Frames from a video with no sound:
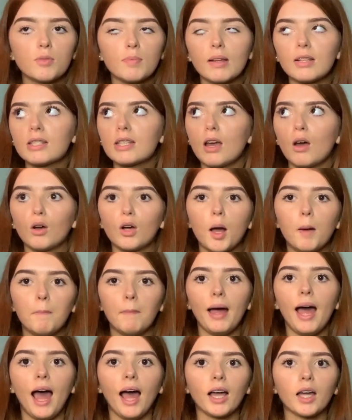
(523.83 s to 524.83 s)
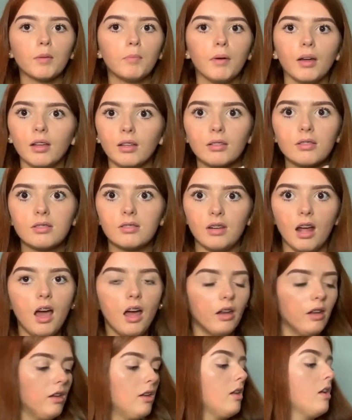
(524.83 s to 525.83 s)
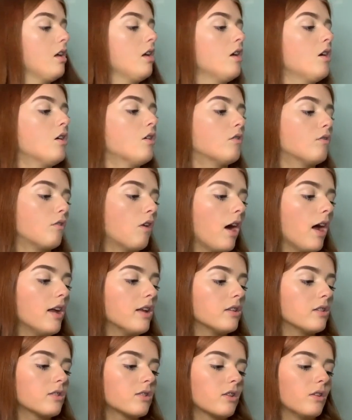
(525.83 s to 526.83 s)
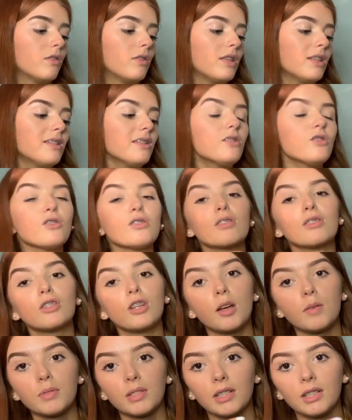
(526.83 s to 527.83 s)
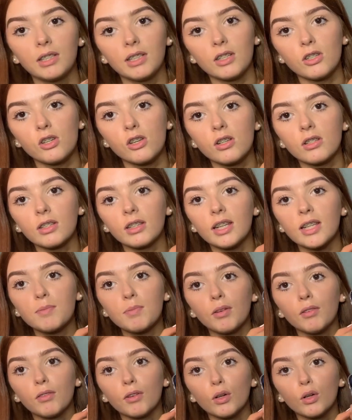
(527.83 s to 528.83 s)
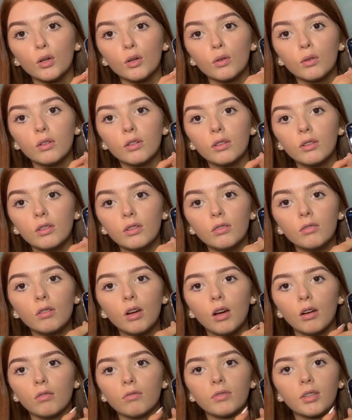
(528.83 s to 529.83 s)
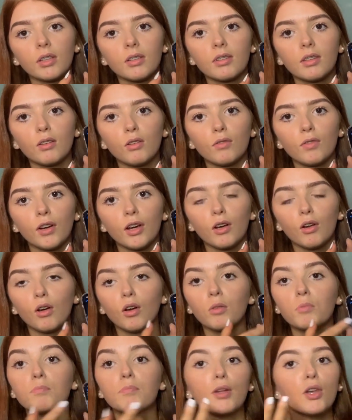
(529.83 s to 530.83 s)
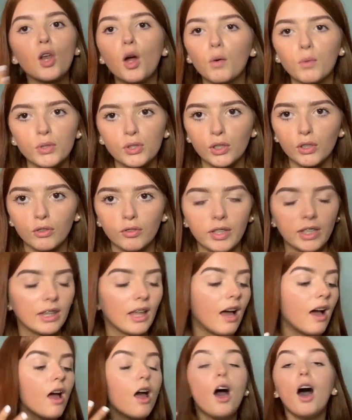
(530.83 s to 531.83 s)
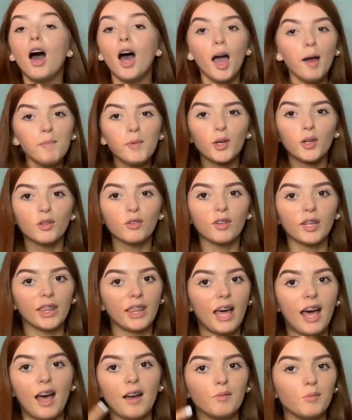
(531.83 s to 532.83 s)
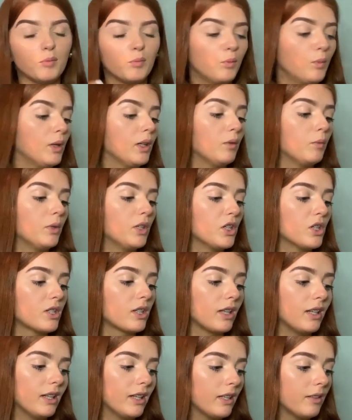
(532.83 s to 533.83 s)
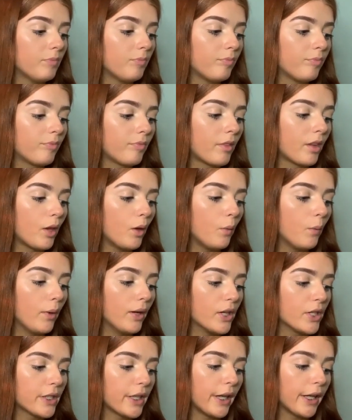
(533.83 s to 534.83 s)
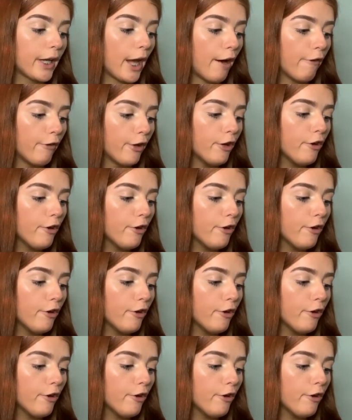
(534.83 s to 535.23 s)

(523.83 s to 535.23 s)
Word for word: about to say I'll come back, but it's done. Right, so this is just the terms and conditions, and let's be real, oh, they're not very long, but no one's gonna read that. I'm not gonna read that, we're just gonna carry